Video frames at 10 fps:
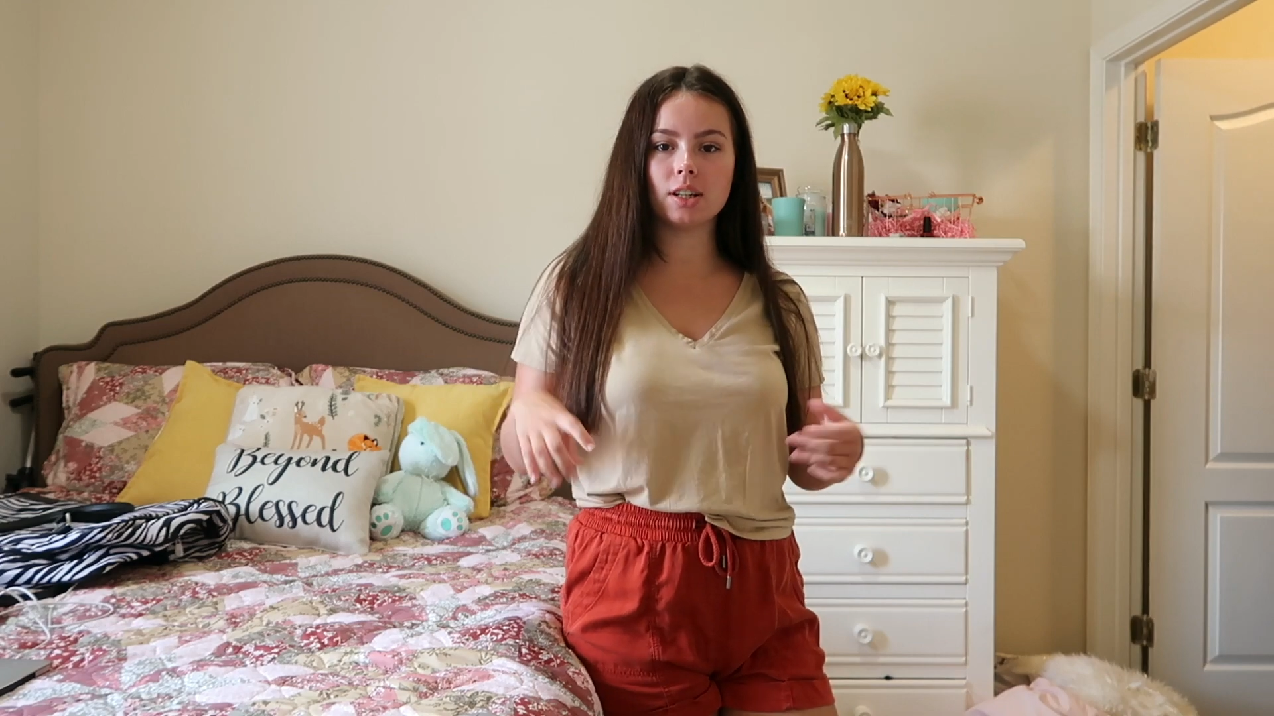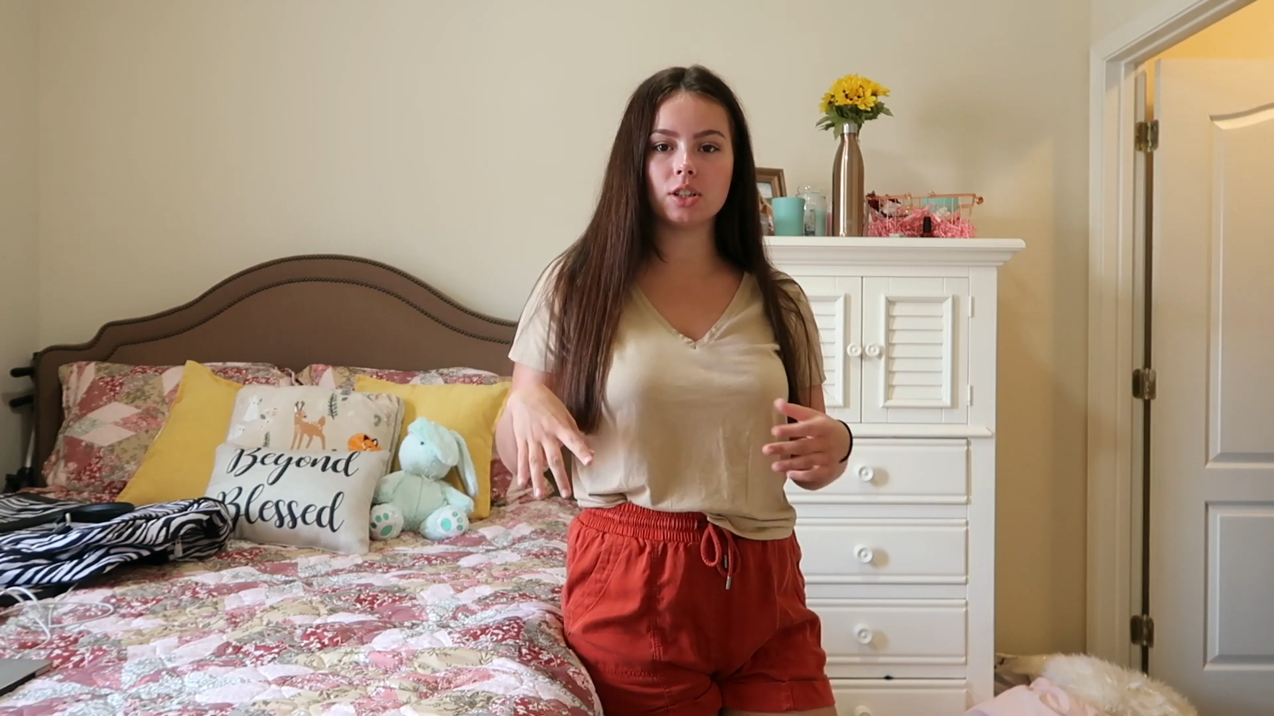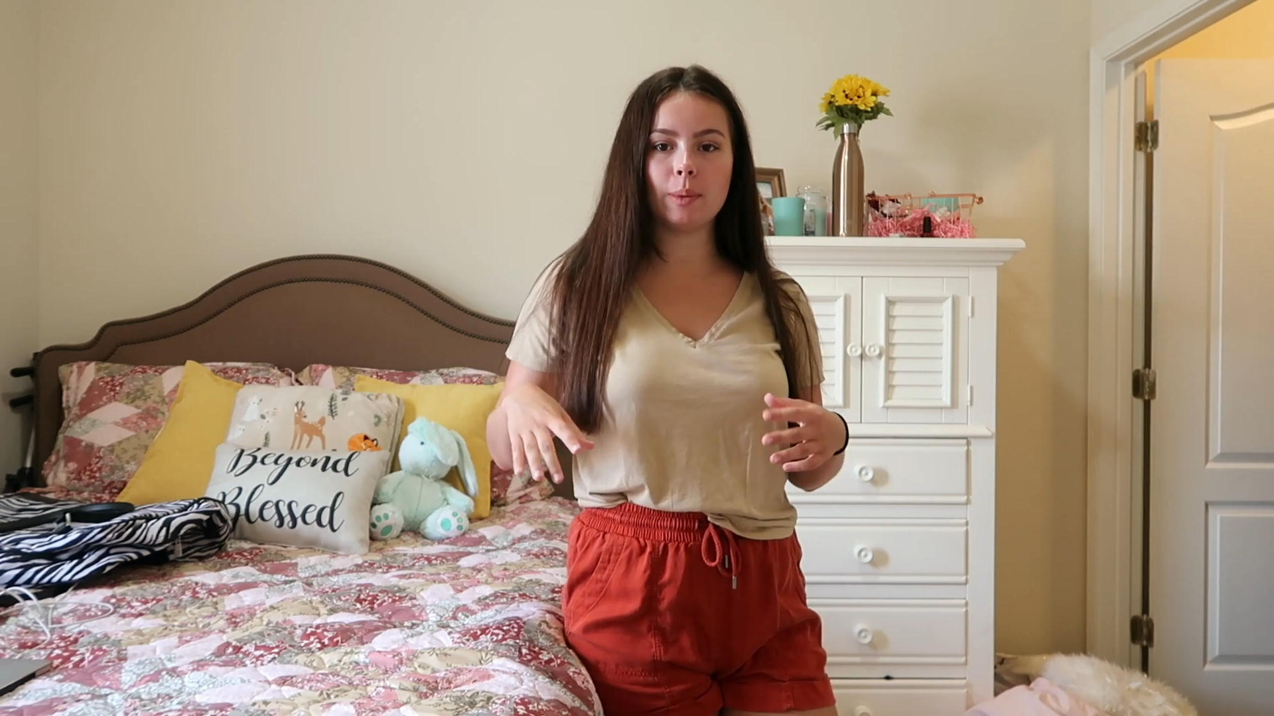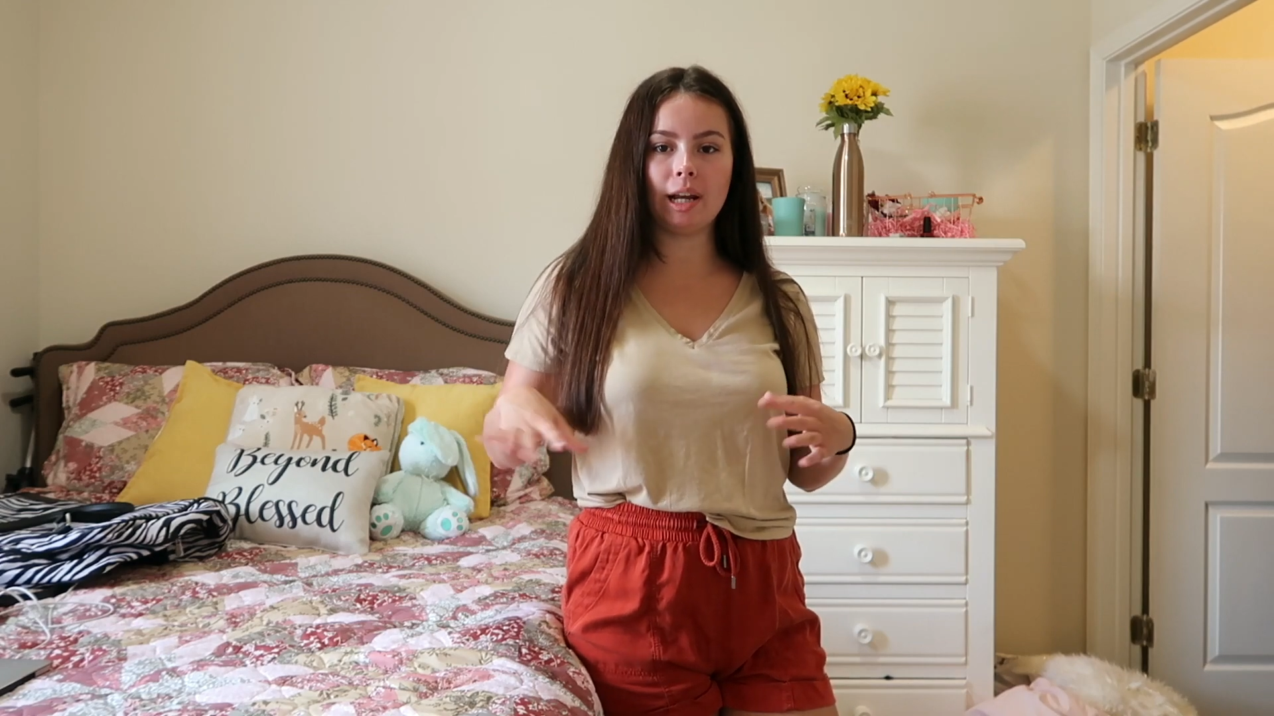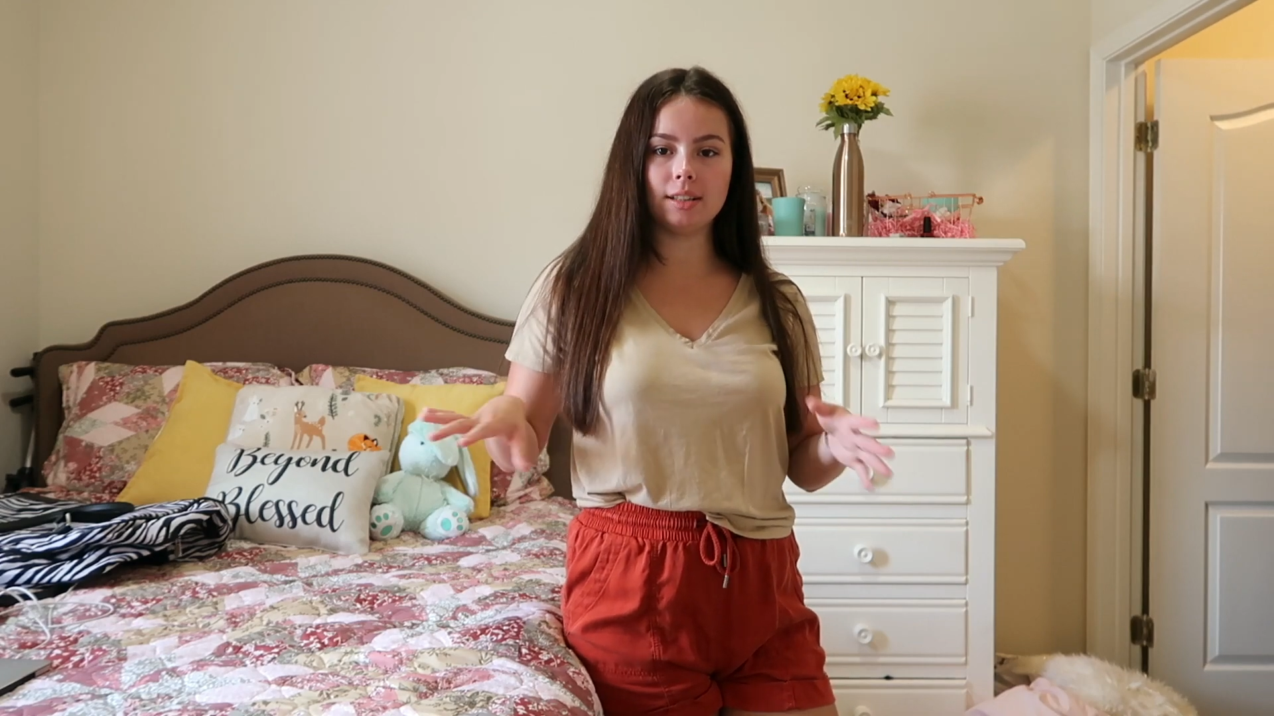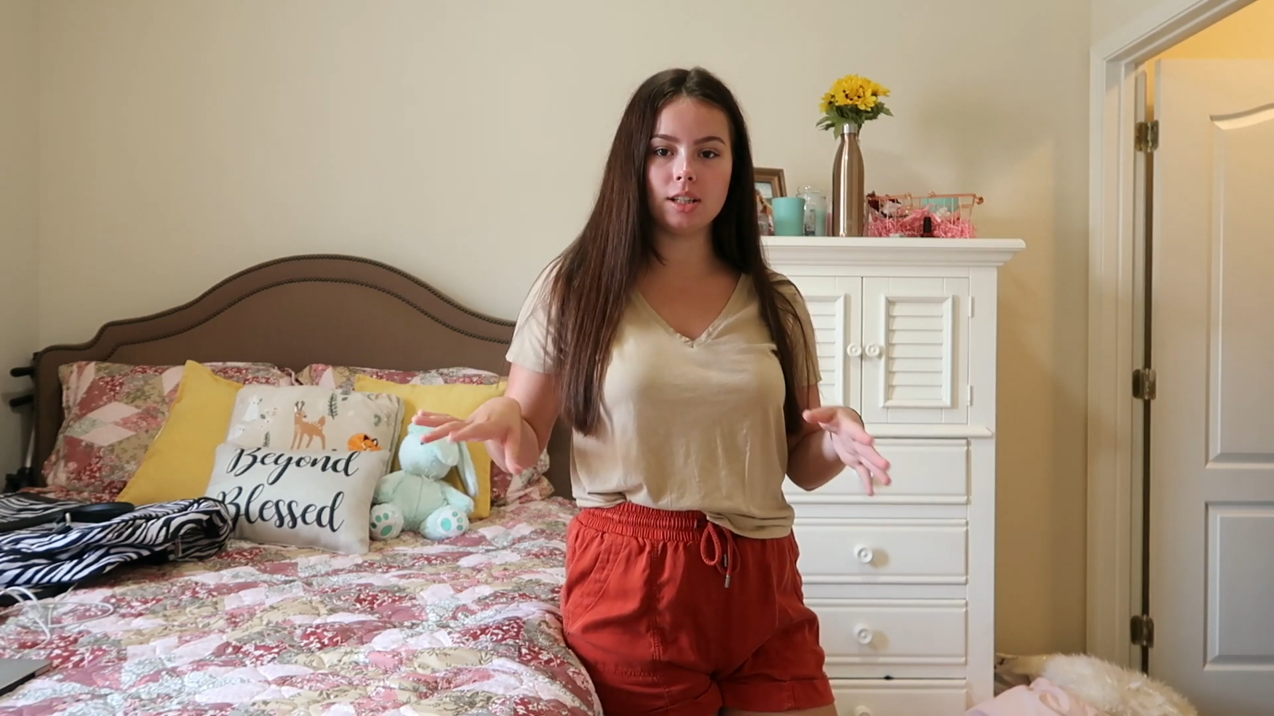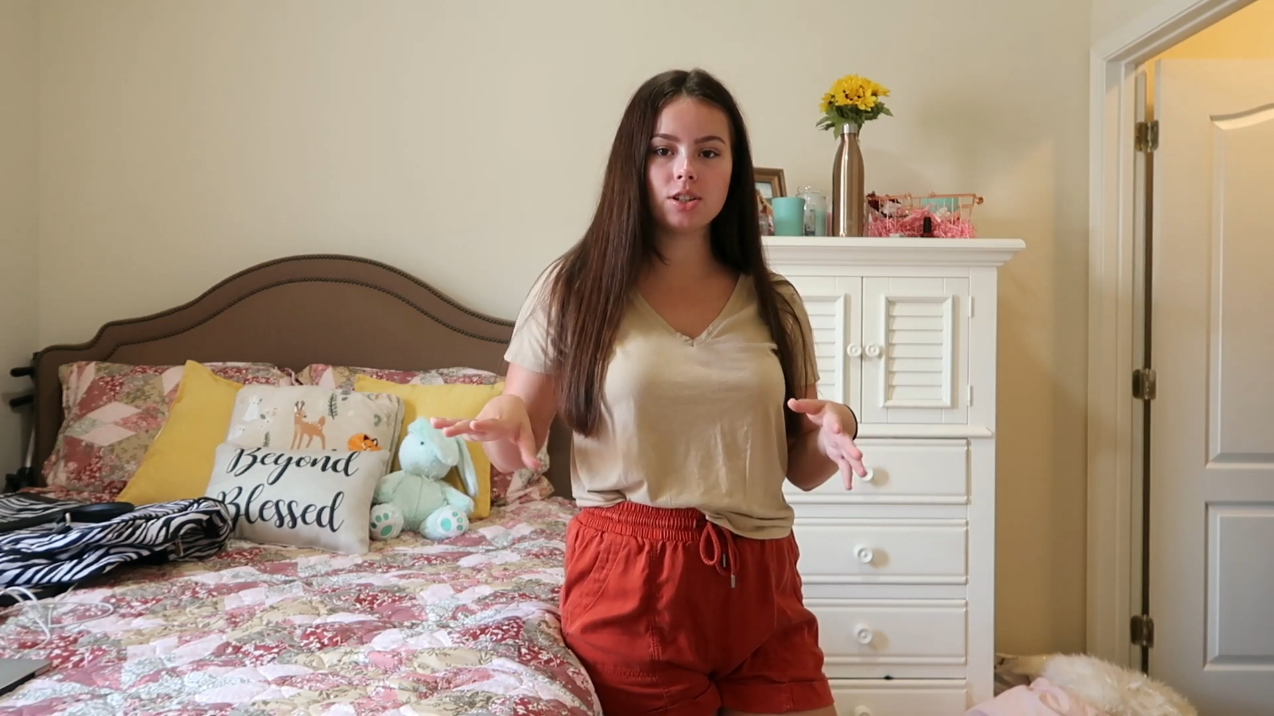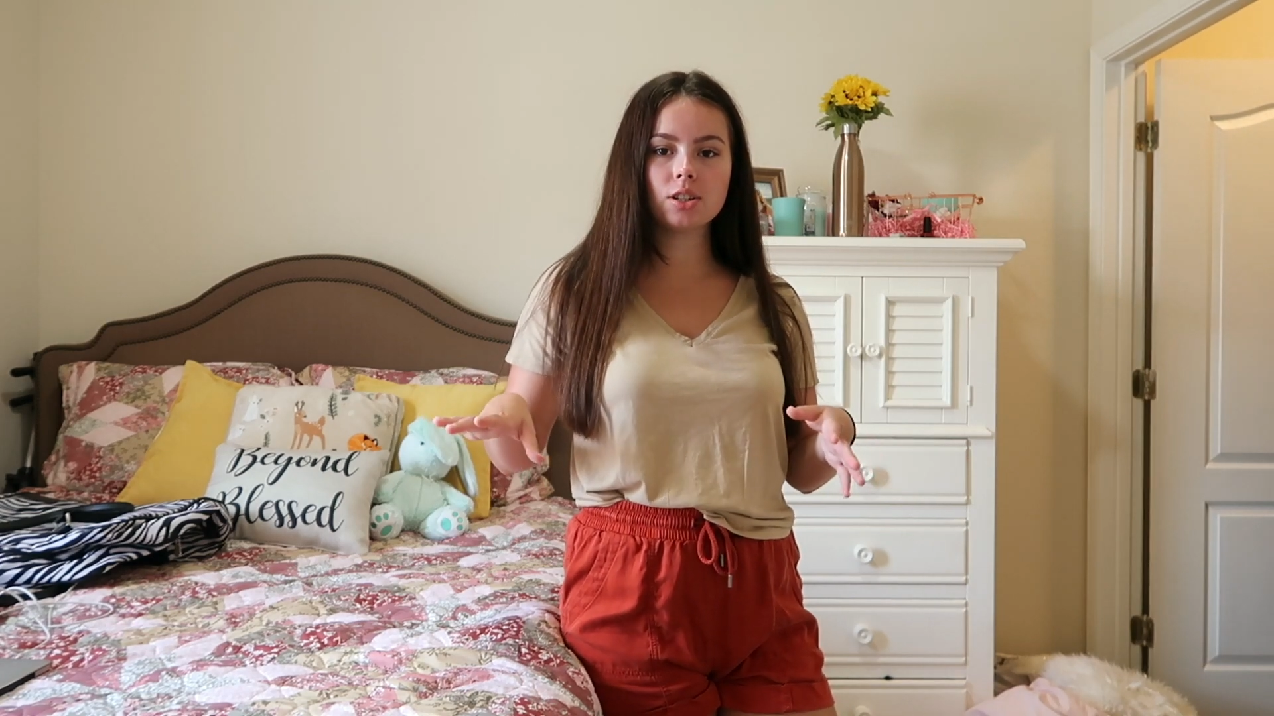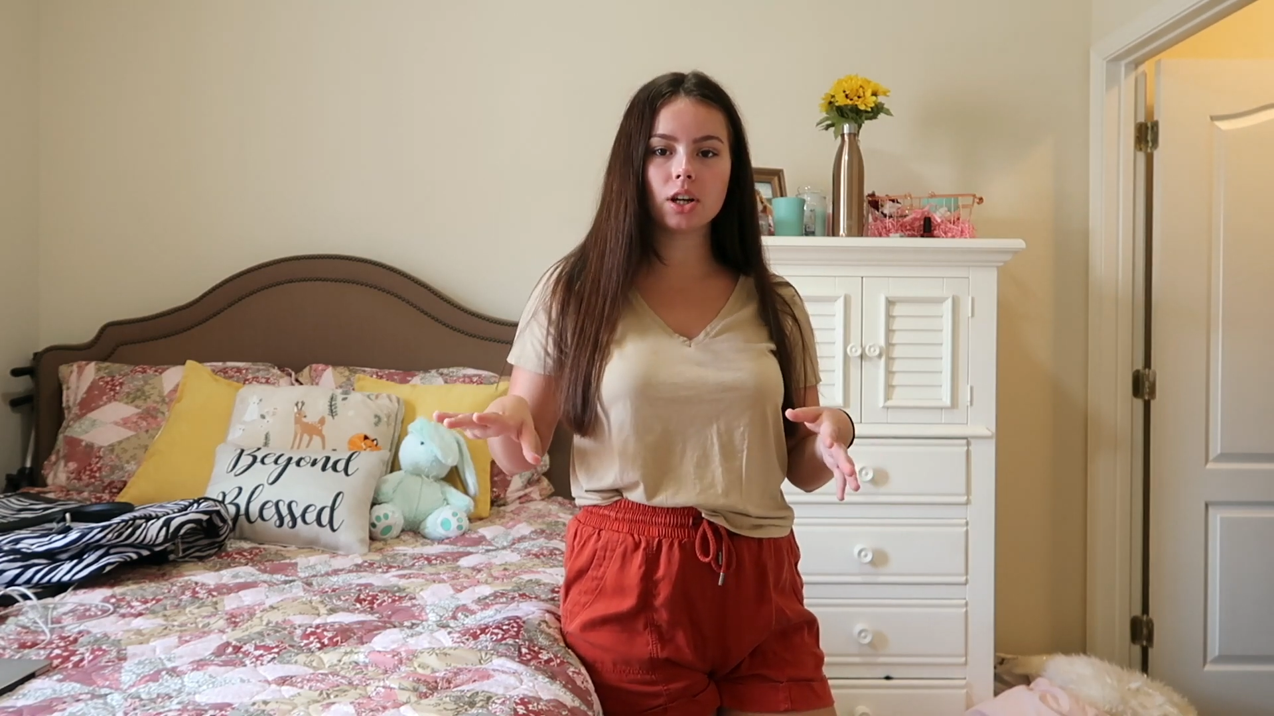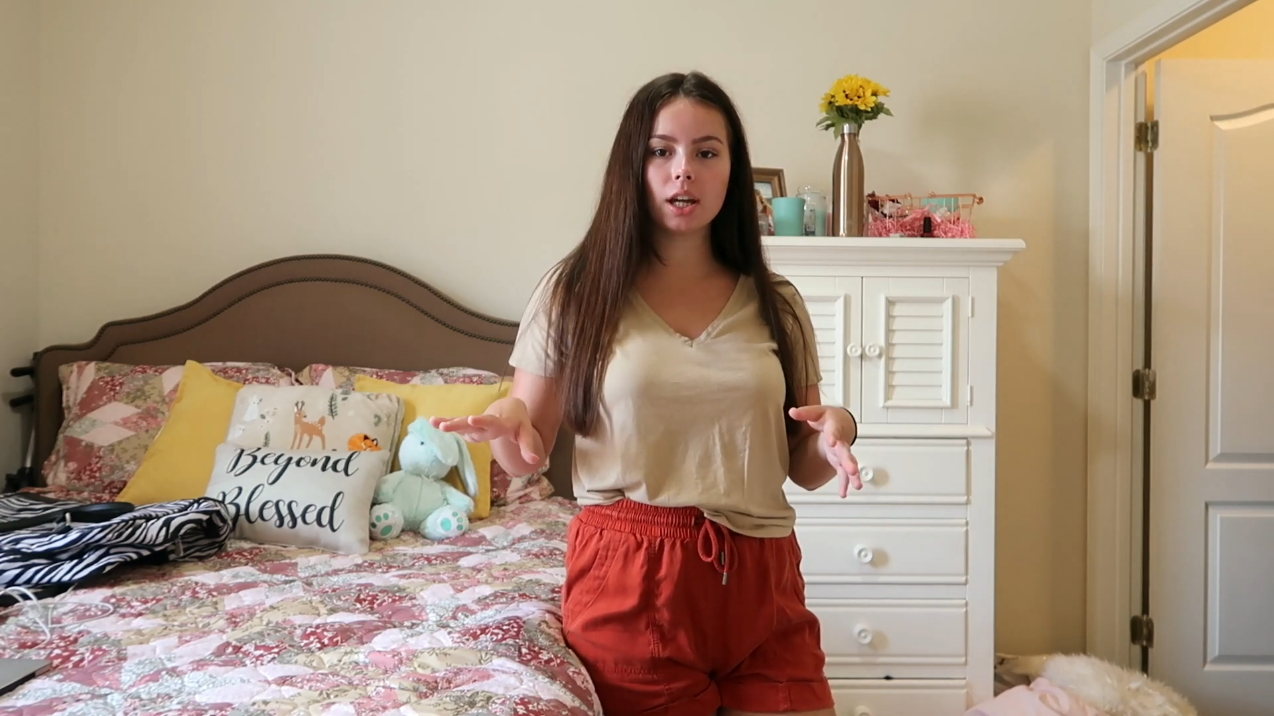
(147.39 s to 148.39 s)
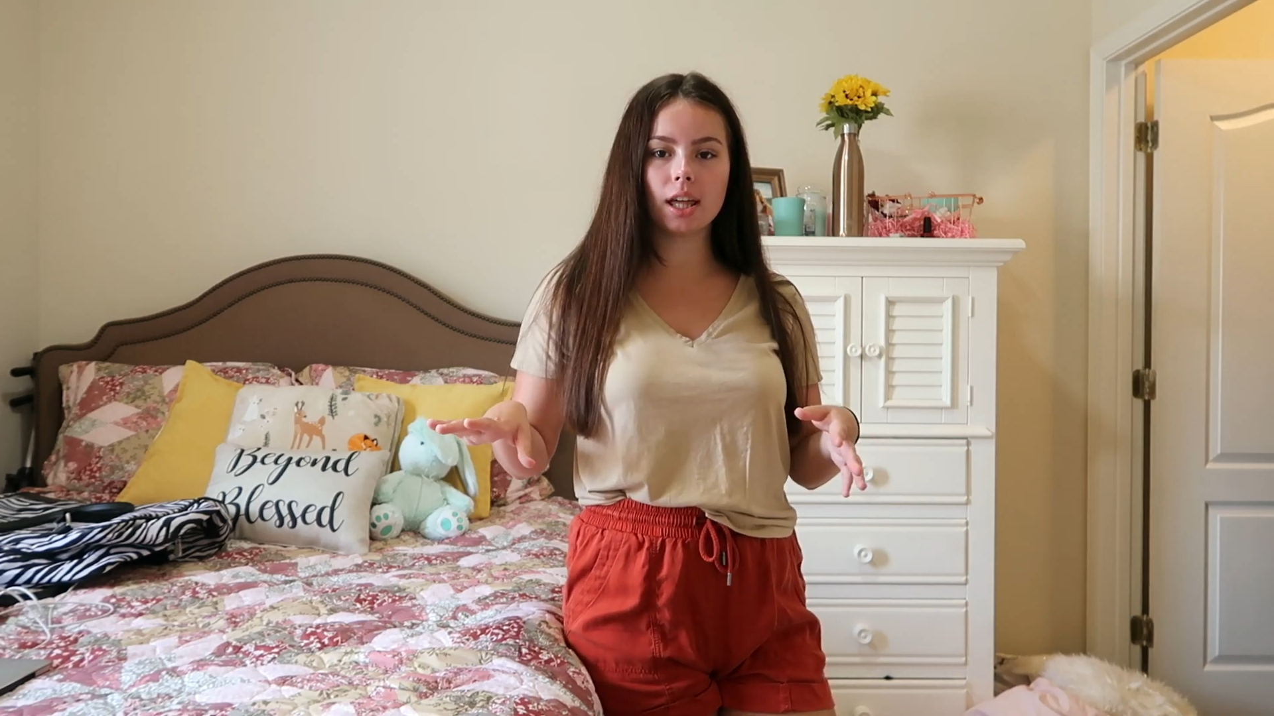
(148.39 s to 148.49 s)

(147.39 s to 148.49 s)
I just pack a t-shirt